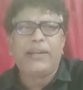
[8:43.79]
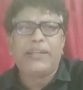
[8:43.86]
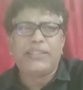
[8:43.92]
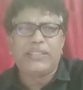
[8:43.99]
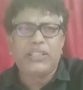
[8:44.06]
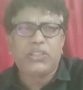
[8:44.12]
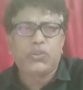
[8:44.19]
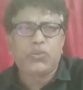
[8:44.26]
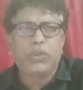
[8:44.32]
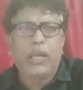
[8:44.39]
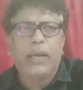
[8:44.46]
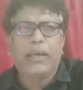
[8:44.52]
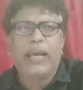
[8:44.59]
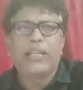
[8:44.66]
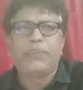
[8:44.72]
Rishi
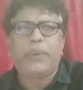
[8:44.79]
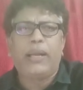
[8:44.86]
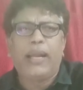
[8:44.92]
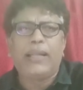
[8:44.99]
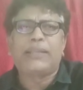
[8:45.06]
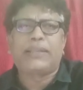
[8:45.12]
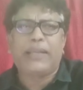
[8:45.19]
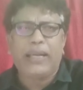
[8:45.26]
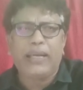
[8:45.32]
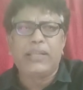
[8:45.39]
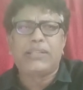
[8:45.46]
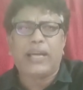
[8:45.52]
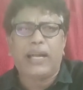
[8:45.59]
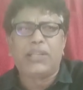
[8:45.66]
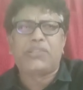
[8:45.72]
Sunak, as well as King
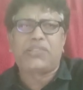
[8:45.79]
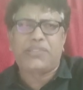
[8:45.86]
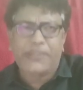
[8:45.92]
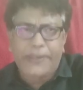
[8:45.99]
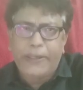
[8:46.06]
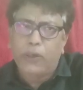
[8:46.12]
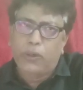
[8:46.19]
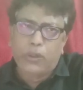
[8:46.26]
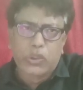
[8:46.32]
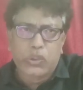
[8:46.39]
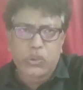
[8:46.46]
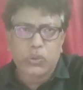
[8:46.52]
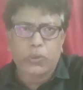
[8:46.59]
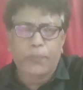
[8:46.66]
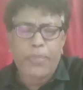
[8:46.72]
Charles III also.